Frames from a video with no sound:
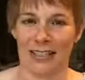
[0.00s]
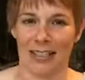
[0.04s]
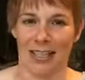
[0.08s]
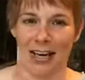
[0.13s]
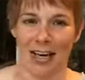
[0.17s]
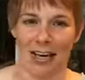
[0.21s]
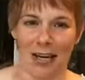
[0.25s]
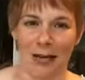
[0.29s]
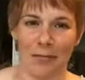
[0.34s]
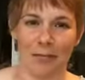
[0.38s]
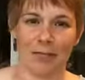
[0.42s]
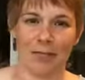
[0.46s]

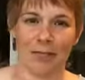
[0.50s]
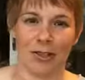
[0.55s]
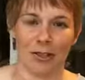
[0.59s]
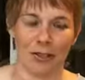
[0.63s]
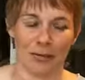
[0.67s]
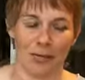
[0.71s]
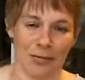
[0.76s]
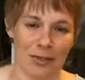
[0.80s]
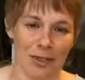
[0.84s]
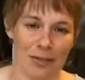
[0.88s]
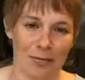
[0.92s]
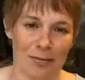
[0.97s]
Um, you're going to
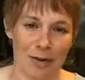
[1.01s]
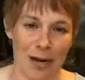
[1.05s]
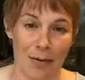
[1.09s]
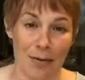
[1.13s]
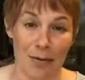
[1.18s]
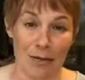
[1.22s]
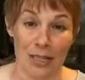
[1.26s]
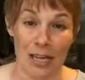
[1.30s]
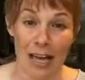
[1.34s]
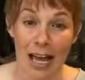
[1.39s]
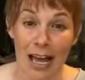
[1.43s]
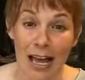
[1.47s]
be
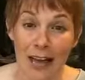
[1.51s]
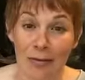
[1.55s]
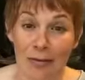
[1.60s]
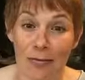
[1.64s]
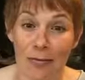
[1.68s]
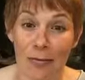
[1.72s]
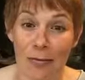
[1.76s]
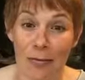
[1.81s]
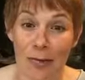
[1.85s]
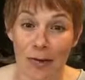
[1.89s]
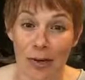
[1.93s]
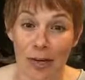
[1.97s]
probably out
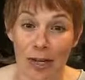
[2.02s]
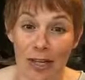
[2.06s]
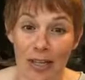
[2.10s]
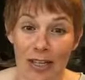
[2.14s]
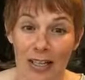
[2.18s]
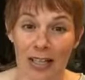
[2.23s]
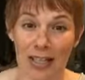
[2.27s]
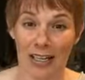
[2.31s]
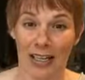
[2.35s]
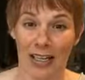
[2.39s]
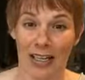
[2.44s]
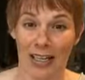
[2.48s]

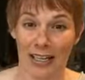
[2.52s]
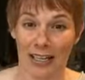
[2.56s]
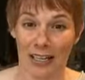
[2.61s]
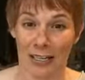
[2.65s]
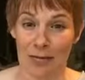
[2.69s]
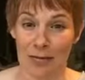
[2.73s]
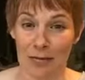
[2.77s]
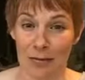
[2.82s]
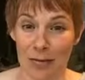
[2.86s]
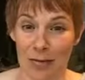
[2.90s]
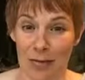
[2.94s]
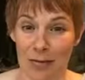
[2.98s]
more
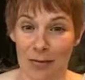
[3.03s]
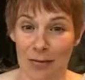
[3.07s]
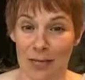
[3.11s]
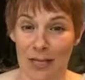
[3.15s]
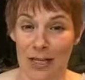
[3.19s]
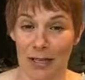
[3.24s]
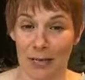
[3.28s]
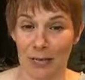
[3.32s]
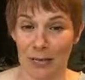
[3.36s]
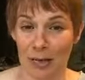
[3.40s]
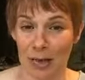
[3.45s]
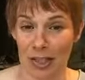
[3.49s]
in more
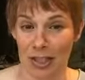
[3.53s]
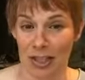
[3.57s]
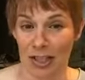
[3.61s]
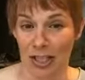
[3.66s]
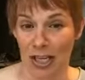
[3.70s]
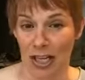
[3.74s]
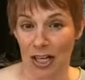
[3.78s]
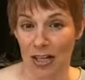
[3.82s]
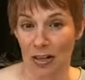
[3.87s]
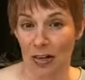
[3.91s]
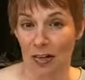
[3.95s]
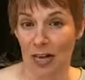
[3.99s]
rain, more
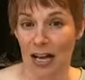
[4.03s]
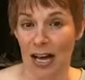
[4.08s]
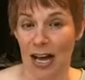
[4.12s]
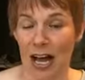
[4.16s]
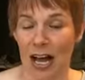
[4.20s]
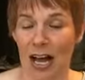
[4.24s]
snow.